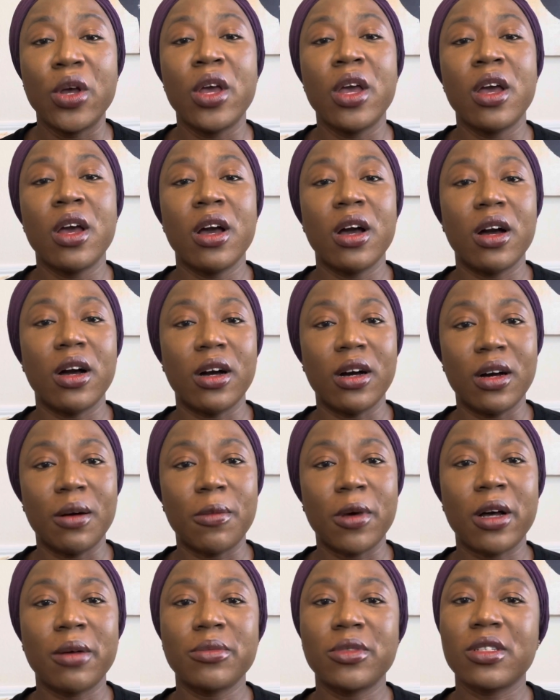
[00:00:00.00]
I'm
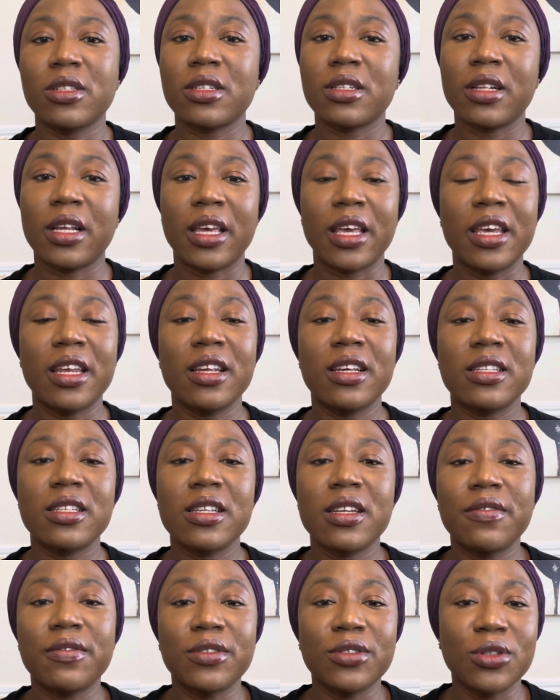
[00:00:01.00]
just like, he doesn't
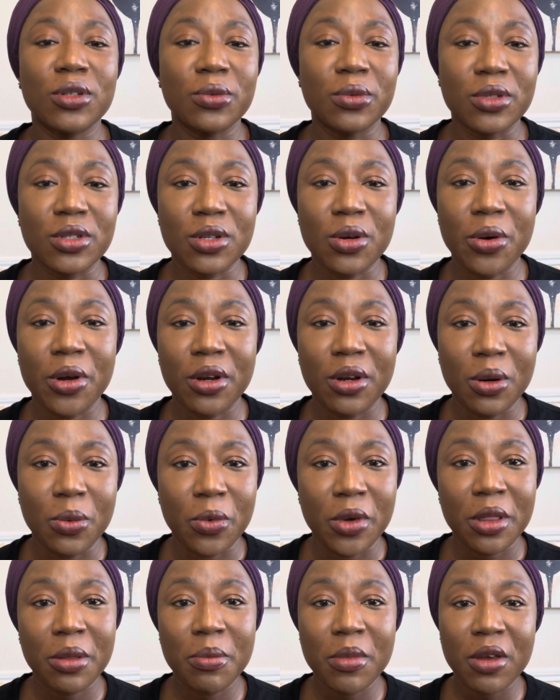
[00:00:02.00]
even know what's going on with
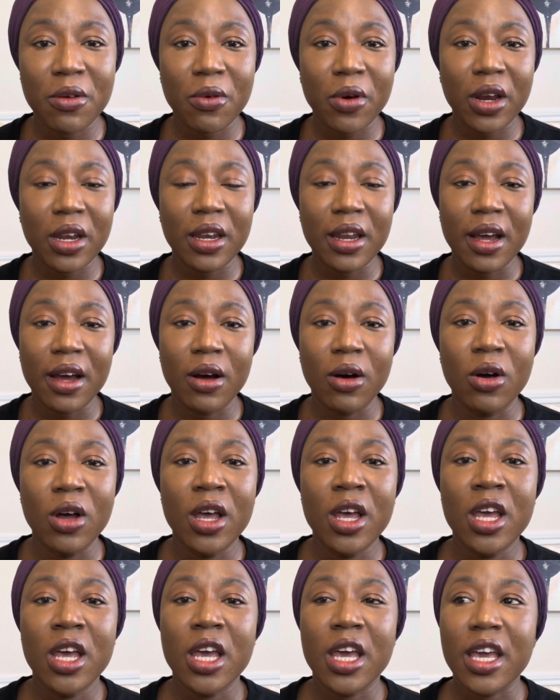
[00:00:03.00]
me right now.
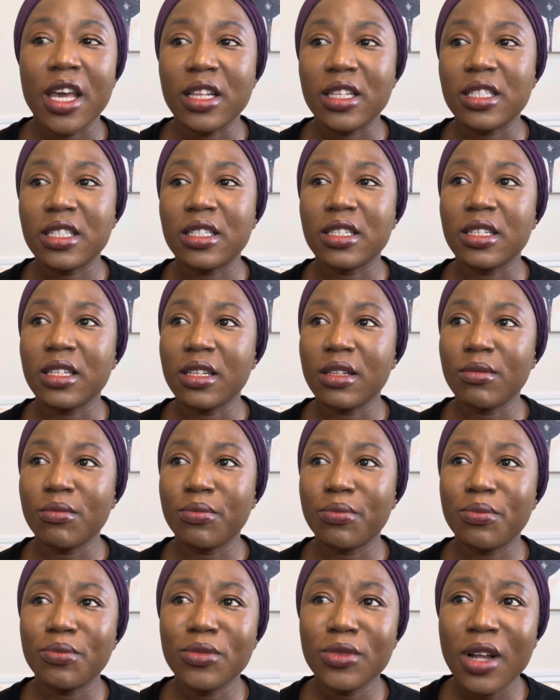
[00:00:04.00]
It's
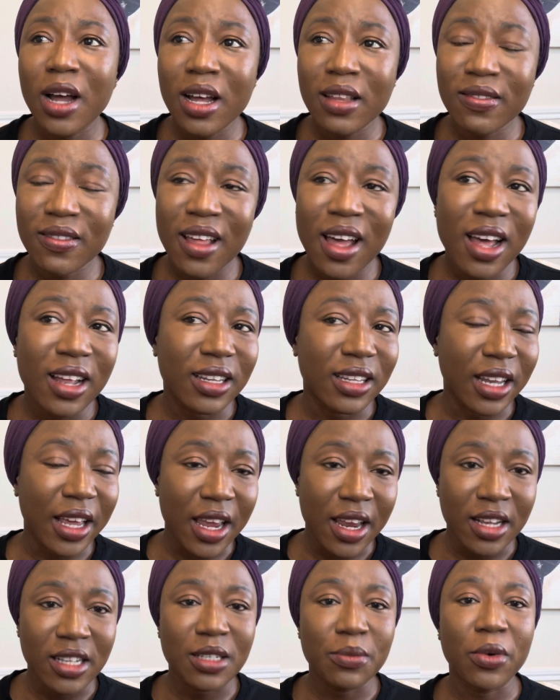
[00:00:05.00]
not that
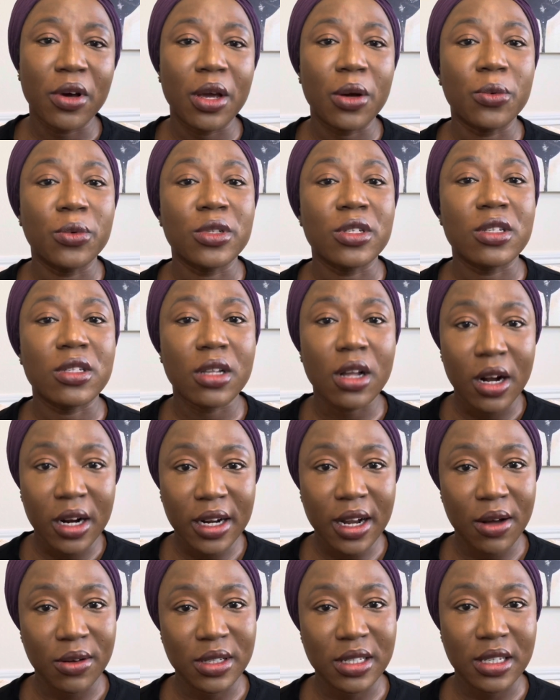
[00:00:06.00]
late, but it was dark
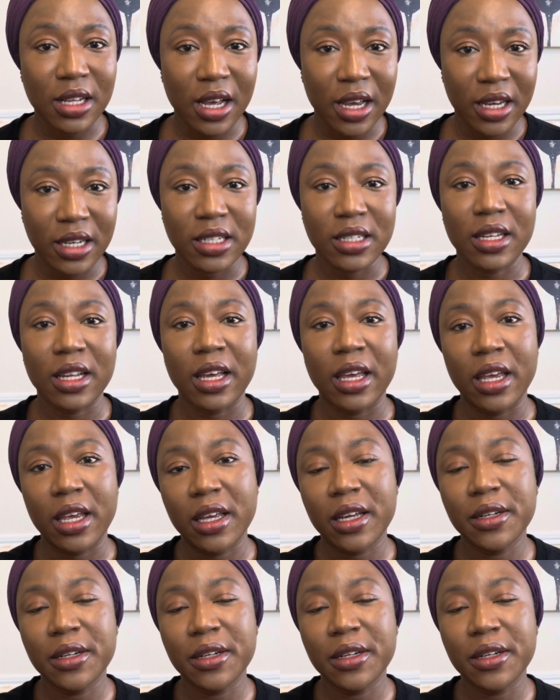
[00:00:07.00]
outside, like